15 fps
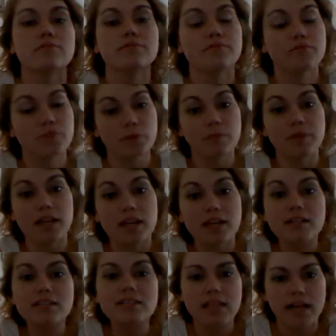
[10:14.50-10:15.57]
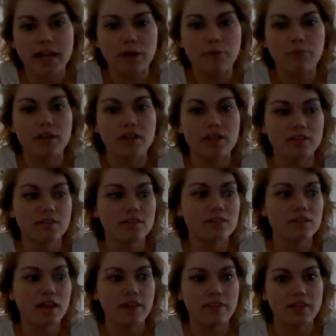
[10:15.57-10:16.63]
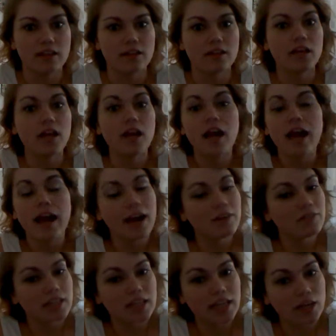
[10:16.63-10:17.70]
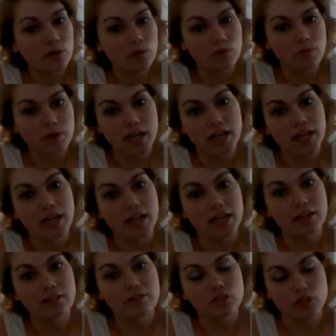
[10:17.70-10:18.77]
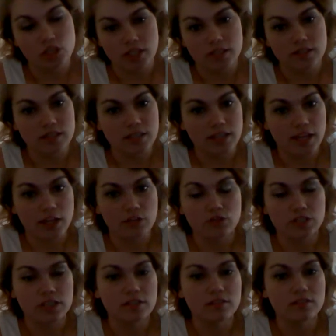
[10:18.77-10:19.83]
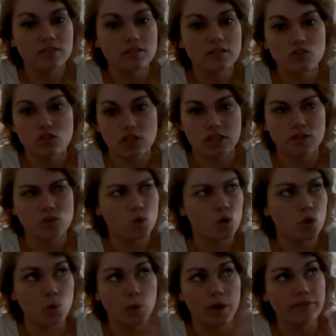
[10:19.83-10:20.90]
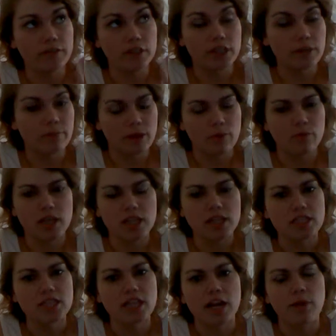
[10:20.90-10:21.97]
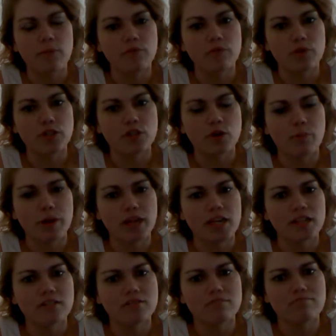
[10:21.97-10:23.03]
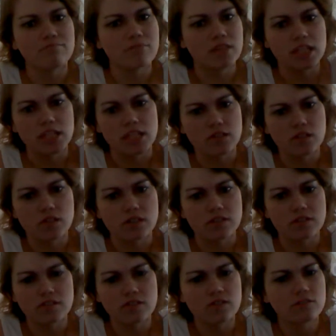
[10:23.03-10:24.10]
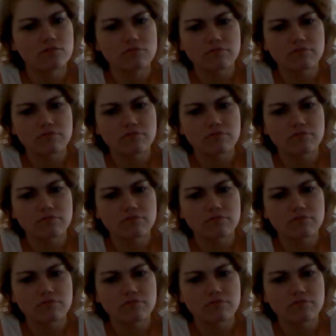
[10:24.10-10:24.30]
for me, it is sad, because I think having a kid with my genes and Adrian's genes, or whoever it may be at the time, if we don't make it the distance,